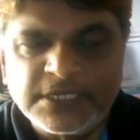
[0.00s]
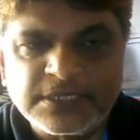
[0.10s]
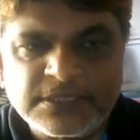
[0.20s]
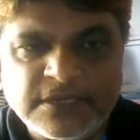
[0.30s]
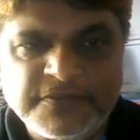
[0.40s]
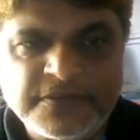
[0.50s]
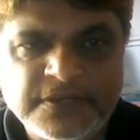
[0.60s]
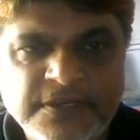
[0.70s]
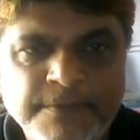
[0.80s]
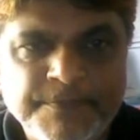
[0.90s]
OOPS
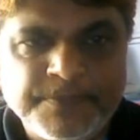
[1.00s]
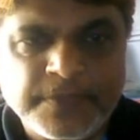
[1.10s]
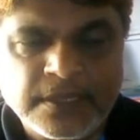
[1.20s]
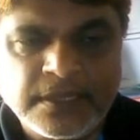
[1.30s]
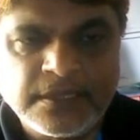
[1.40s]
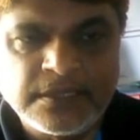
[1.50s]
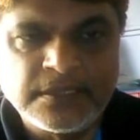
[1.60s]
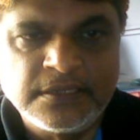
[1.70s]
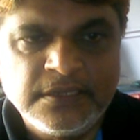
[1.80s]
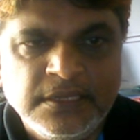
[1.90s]
concept, these are
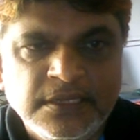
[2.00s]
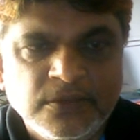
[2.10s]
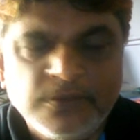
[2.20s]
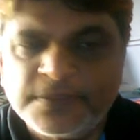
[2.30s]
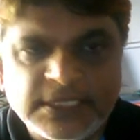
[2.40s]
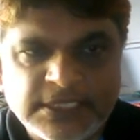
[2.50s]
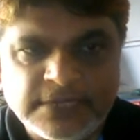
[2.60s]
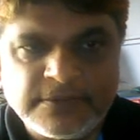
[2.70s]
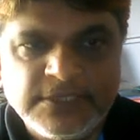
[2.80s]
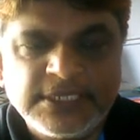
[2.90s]
called as pillars
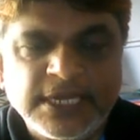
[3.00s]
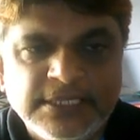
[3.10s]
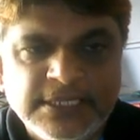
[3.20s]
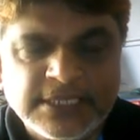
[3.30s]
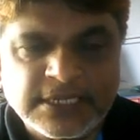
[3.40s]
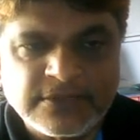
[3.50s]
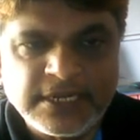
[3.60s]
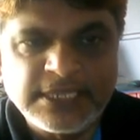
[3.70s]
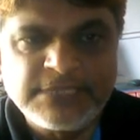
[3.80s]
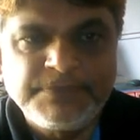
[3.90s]
of
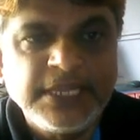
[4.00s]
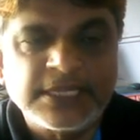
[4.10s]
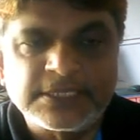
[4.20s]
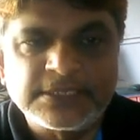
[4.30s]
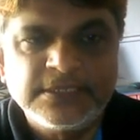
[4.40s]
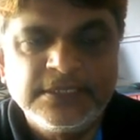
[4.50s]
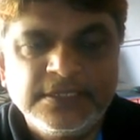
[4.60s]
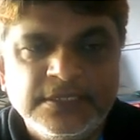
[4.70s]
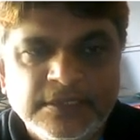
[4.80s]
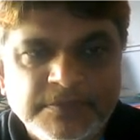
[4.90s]
object
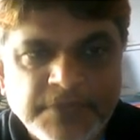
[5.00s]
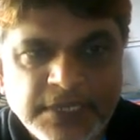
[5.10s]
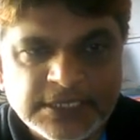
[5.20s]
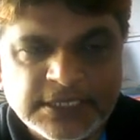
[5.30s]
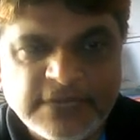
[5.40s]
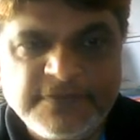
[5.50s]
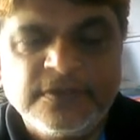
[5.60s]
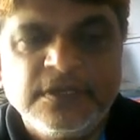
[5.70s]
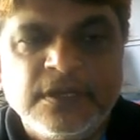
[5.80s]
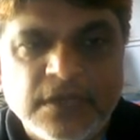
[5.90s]
oriented language.
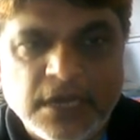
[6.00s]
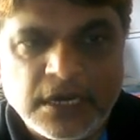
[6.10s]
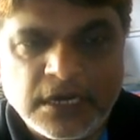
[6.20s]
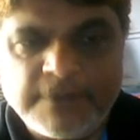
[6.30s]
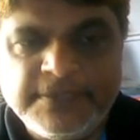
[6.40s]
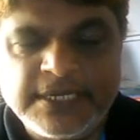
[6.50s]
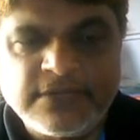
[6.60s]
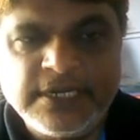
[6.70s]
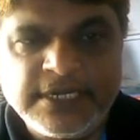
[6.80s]
Example that what I